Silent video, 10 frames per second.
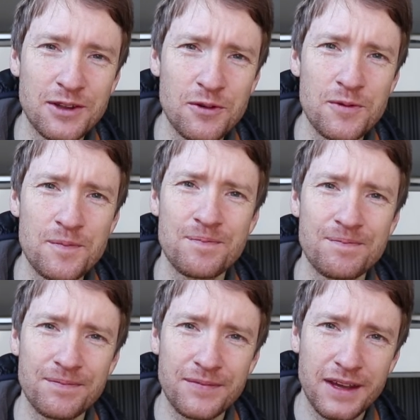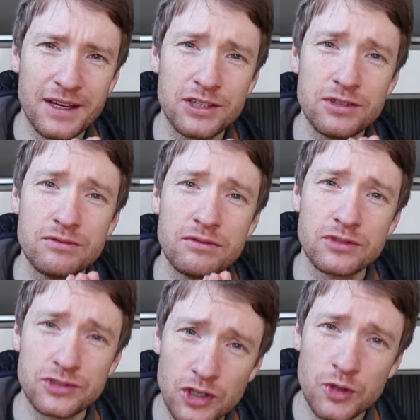So thank you
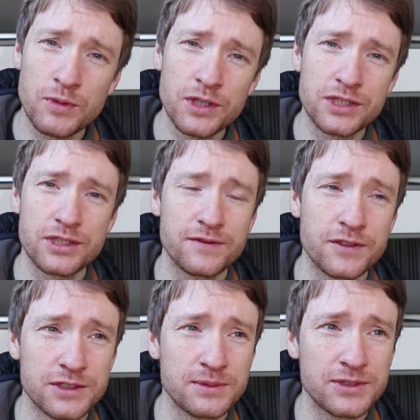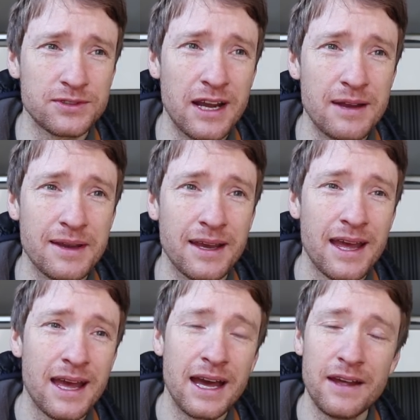so much for subscribing.
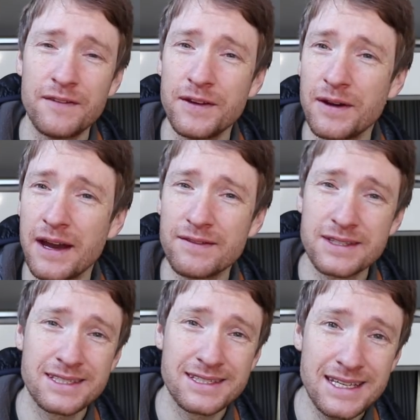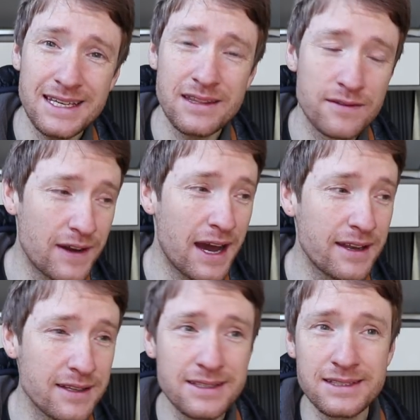And if you ever see the
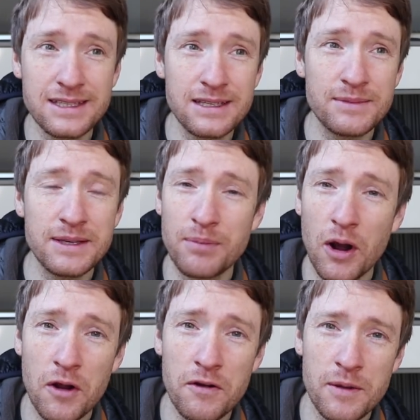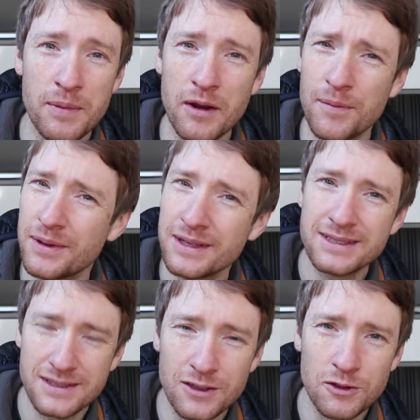van and you see me pottering about,
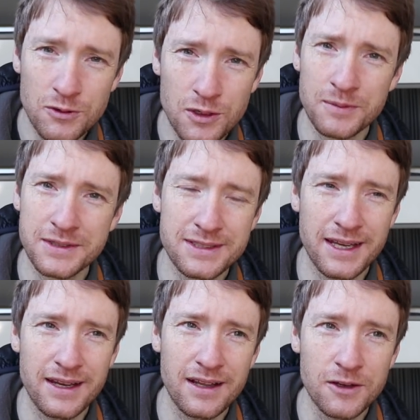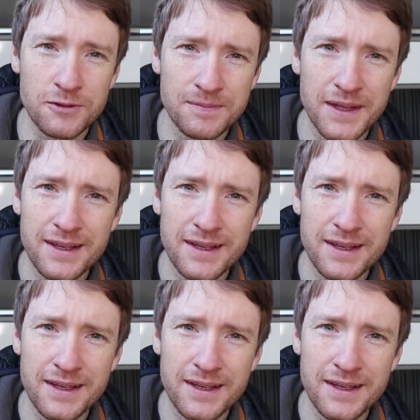please do come and say hello.